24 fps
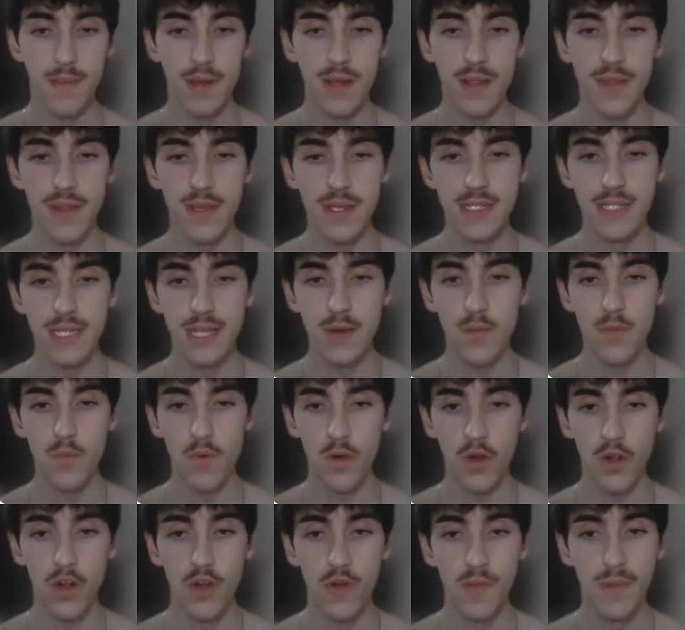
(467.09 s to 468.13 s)
This
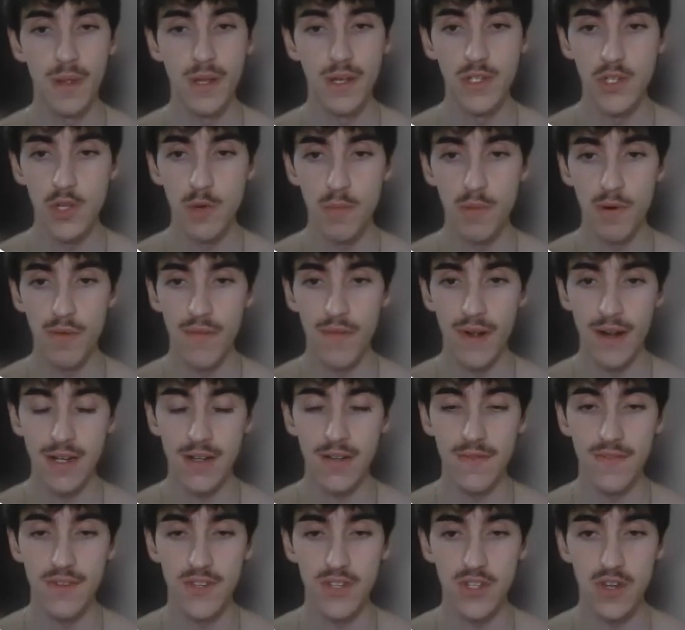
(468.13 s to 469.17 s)
could be a super
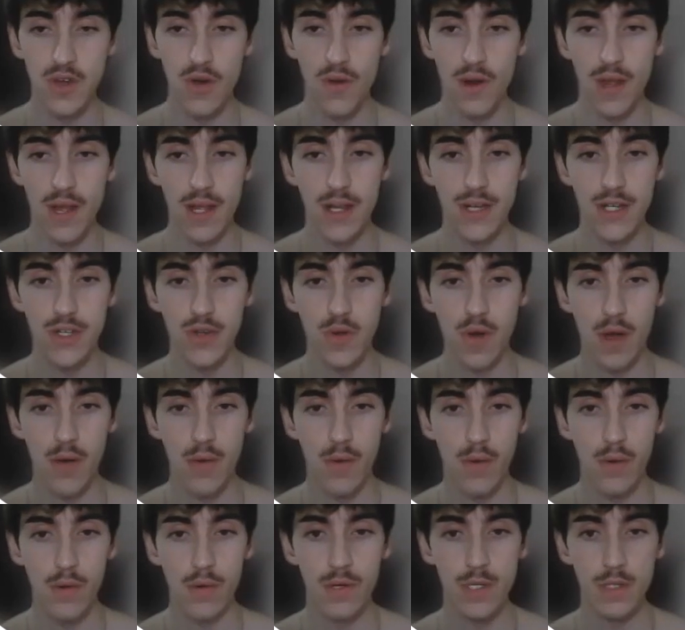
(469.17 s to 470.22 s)
effective Stone Edge, so I
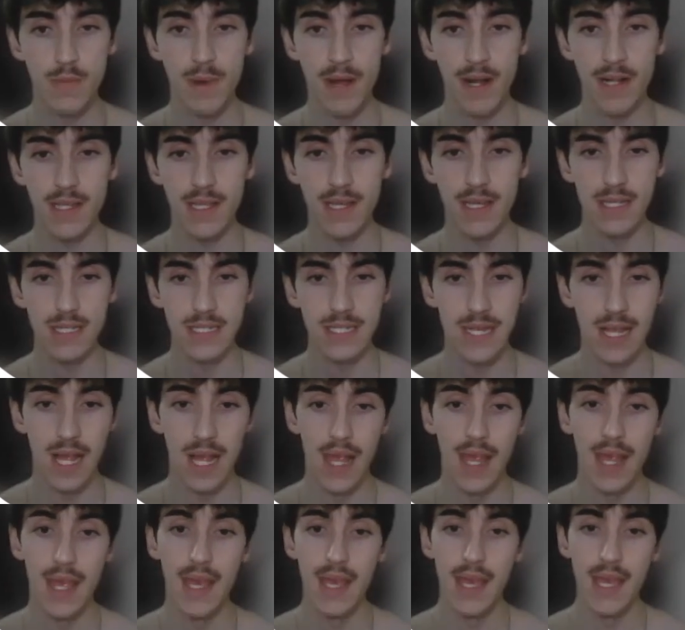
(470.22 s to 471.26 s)
will respect this.
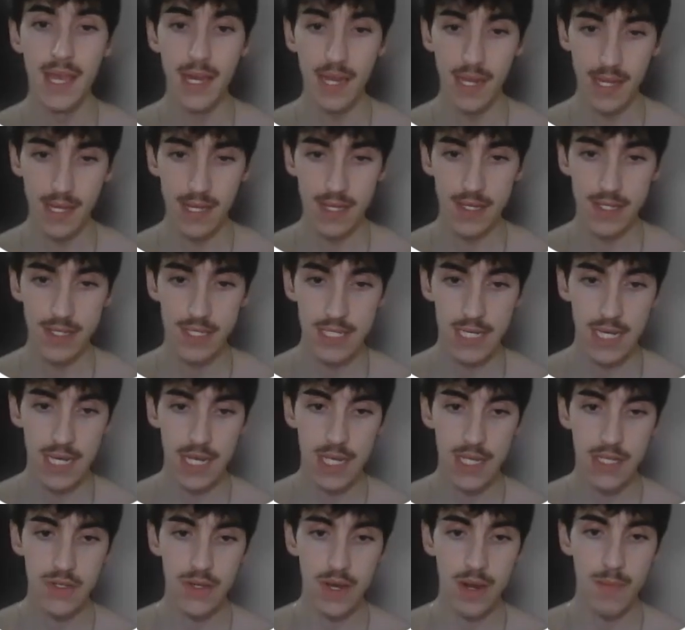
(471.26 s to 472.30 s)
It is,
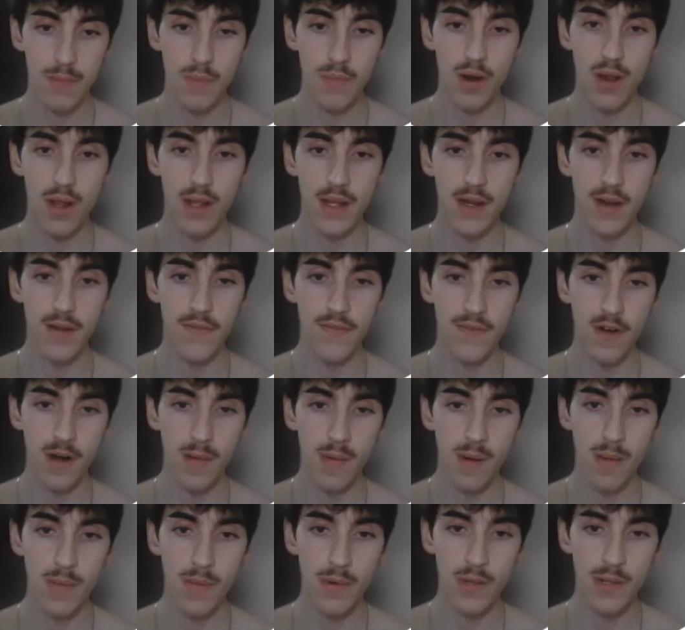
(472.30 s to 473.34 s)
so I'm probably going to farm
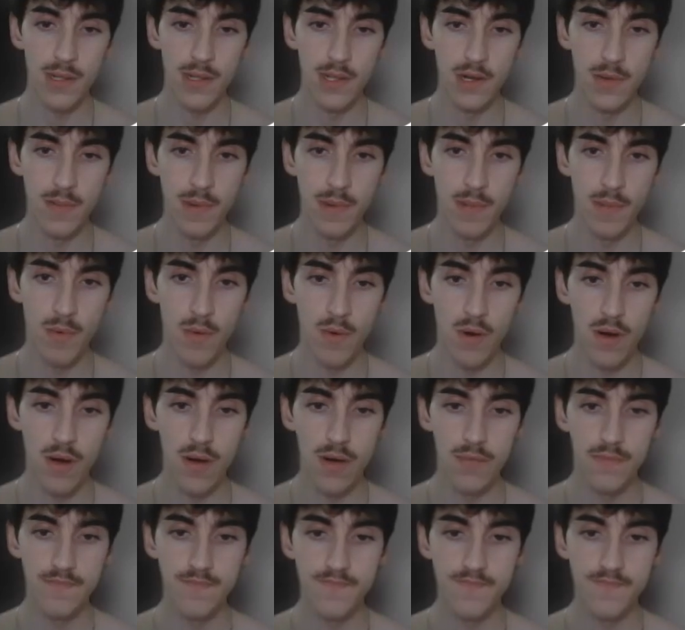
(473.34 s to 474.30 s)
up a little bit more.